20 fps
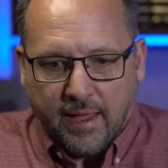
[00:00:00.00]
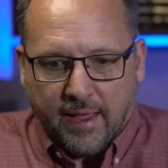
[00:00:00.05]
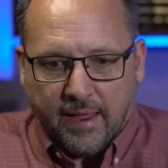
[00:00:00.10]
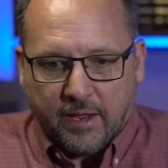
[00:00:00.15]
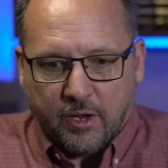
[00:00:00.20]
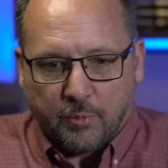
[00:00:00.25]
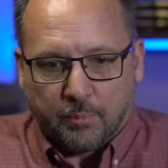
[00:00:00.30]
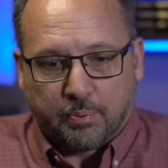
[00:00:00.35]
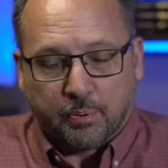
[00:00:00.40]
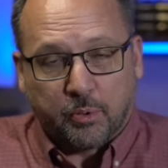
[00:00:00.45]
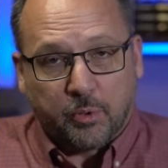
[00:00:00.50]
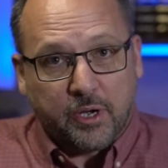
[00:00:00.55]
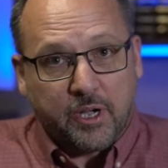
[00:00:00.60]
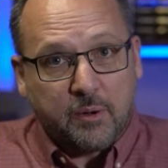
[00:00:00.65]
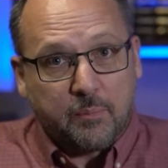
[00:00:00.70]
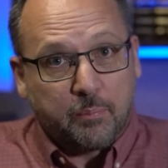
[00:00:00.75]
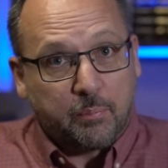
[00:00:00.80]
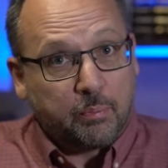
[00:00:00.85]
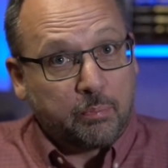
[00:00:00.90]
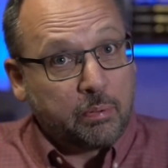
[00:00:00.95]
you
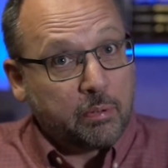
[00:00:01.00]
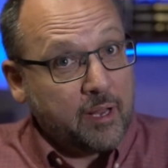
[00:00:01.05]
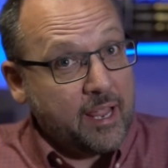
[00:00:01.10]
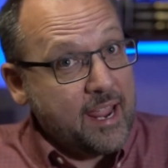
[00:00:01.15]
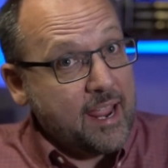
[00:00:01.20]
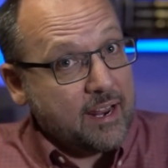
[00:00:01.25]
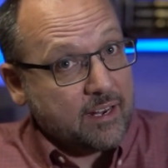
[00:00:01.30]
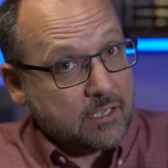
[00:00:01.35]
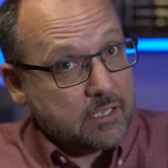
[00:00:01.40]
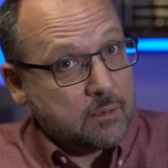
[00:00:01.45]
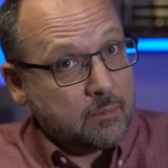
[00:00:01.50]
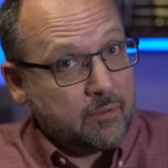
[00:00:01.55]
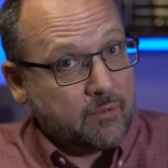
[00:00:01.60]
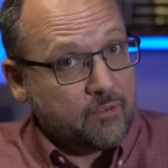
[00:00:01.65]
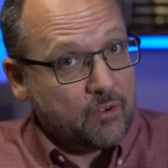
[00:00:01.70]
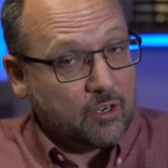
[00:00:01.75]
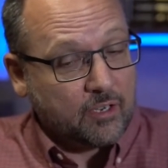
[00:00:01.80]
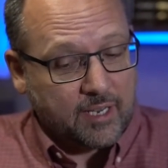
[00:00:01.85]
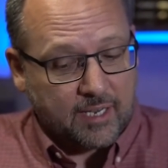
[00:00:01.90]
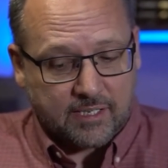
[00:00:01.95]
pre-plan some
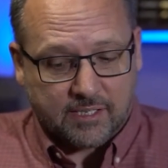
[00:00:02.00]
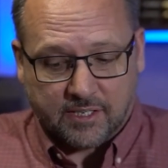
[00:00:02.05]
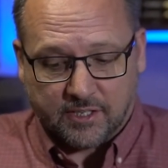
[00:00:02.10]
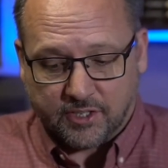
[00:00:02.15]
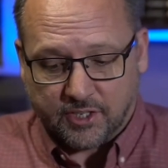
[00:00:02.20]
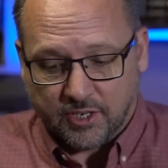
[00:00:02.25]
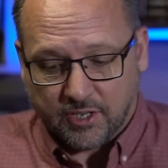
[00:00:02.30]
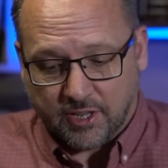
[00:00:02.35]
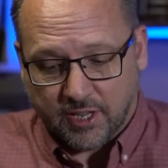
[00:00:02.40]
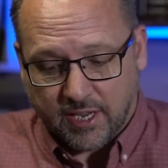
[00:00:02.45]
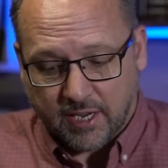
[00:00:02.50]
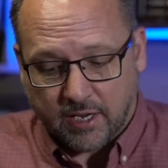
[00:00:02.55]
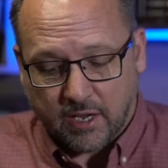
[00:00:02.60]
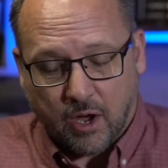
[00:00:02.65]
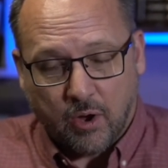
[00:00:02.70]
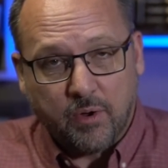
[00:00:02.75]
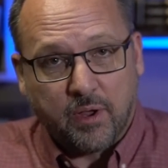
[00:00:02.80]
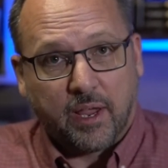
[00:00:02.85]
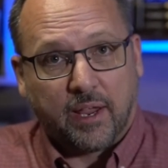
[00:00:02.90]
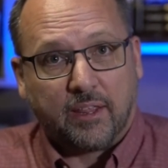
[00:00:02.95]
of your lessons and think,
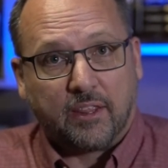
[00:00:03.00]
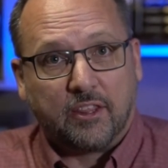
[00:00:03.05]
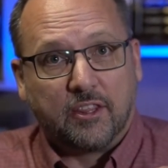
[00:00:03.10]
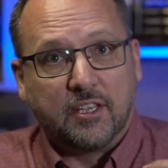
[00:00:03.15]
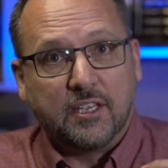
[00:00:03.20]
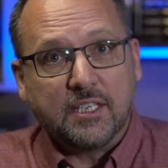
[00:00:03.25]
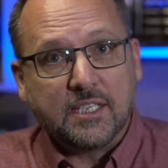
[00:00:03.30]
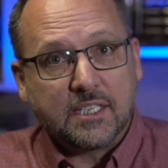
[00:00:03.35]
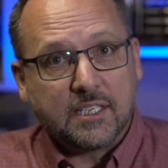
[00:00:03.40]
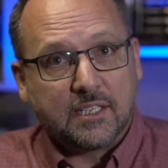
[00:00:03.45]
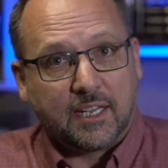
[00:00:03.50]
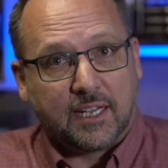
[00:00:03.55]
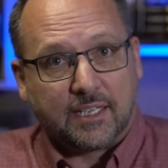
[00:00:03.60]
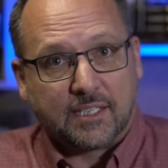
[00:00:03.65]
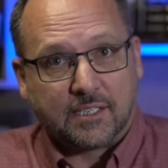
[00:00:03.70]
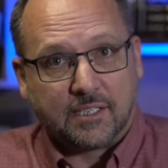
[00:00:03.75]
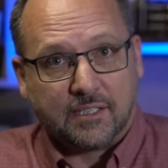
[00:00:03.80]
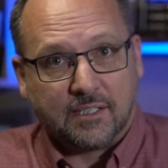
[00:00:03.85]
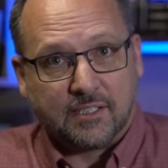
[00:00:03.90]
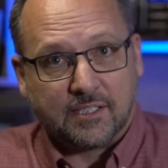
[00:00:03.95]
okay, this
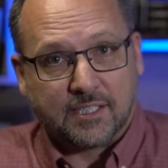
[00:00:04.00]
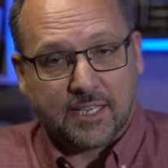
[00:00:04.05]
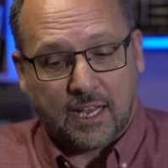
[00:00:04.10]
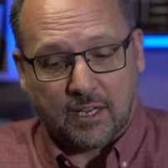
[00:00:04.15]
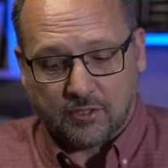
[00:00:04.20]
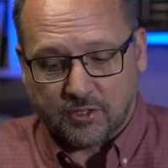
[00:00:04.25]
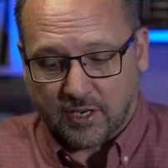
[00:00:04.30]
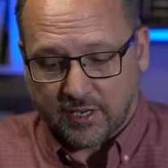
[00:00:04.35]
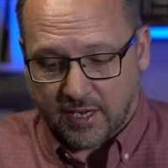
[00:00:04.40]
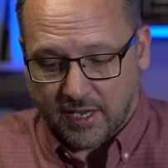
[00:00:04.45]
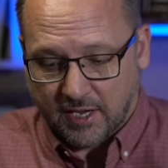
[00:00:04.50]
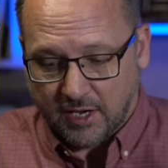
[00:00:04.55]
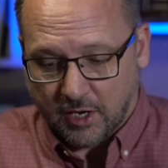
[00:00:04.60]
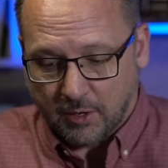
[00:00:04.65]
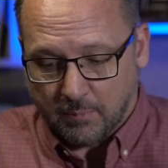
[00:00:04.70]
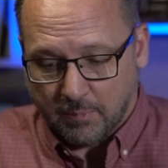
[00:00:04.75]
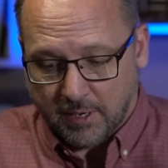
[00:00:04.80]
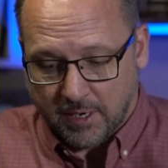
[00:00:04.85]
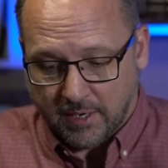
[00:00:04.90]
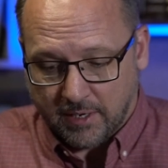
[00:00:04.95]
lesson sounds like it
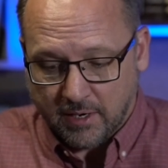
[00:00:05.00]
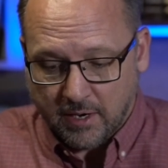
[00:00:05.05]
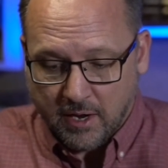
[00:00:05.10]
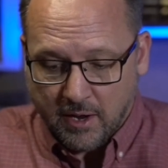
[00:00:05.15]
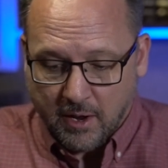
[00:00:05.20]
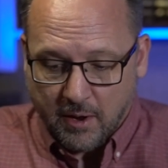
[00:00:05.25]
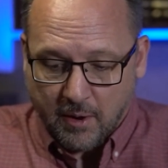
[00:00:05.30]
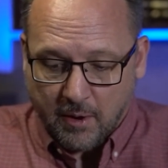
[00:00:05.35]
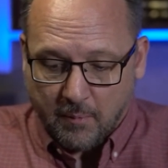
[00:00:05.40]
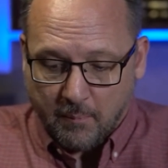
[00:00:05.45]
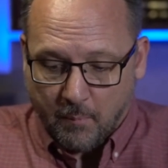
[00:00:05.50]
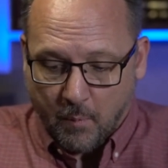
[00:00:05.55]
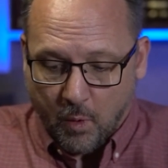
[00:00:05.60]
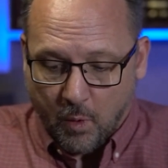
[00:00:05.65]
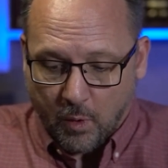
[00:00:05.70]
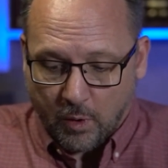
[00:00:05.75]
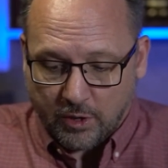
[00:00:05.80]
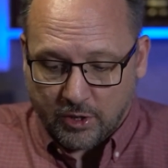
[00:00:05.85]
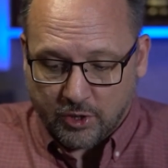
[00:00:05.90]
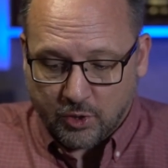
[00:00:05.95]
could be
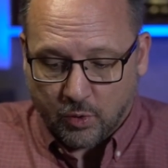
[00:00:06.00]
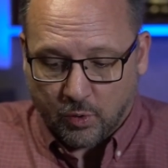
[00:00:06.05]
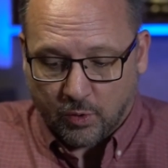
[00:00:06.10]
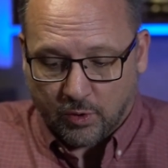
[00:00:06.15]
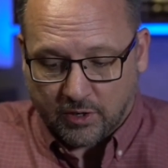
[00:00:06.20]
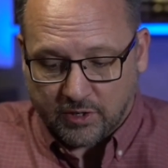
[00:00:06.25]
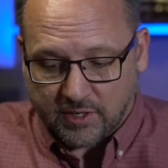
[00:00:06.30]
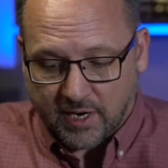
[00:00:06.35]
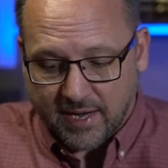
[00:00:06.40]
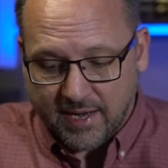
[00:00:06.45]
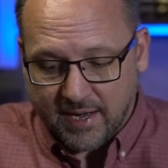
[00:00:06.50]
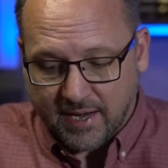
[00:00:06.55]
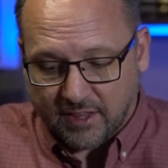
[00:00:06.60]
more towards, I can